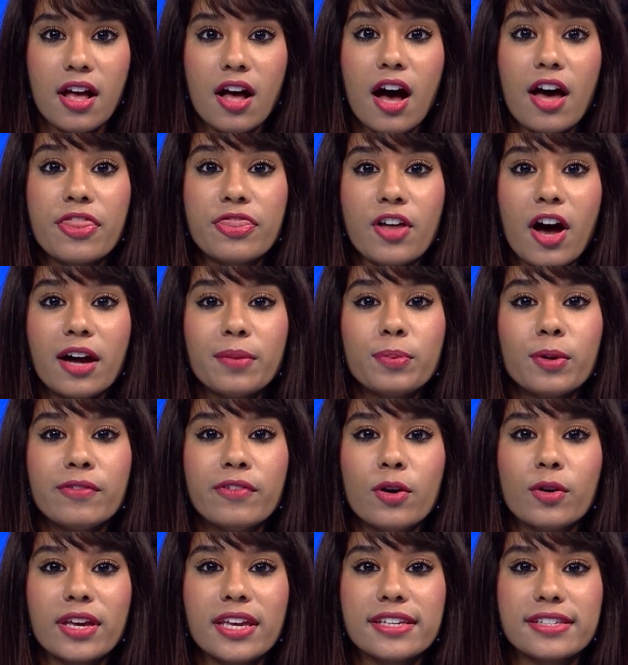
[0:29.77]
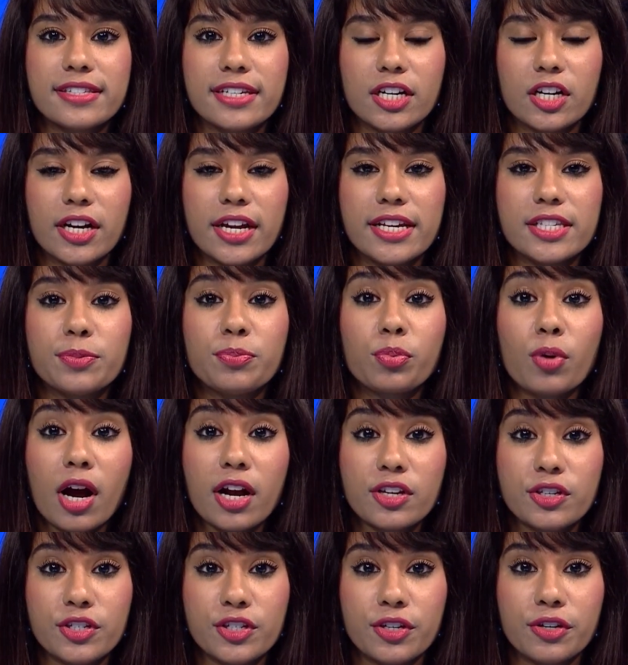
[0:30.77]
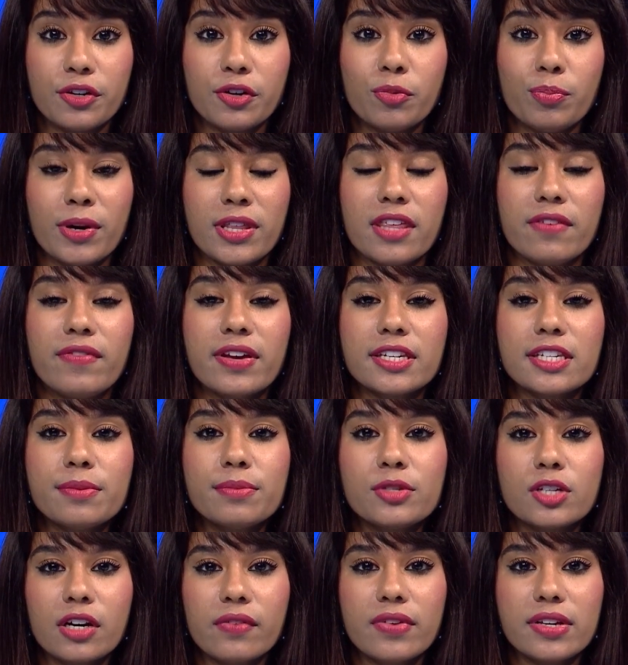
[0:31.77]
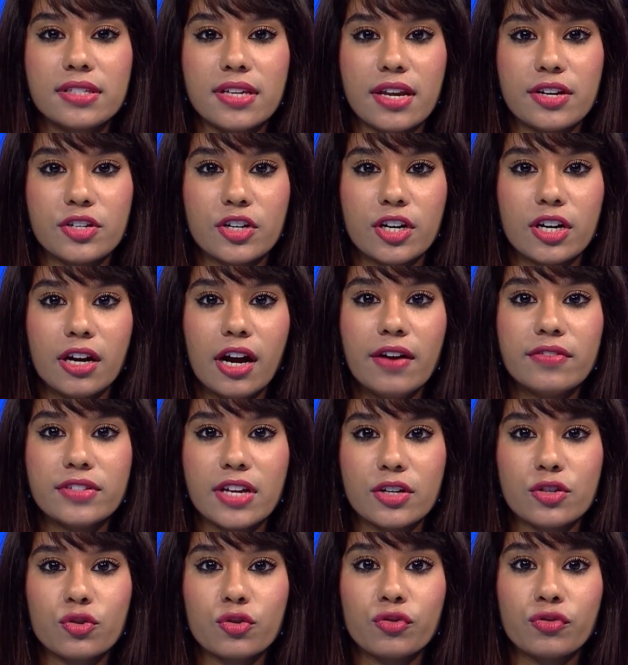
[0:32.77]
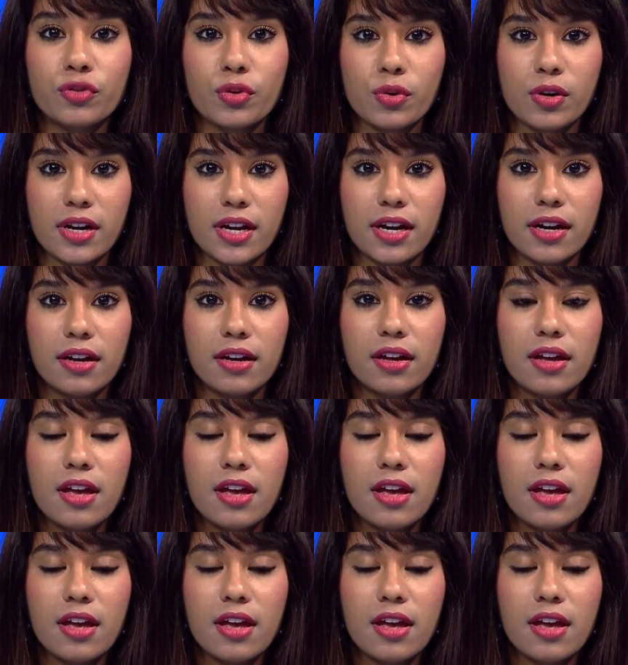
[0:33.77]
a thought-provoking series brought to you by the Victim Service Center of Central Florida,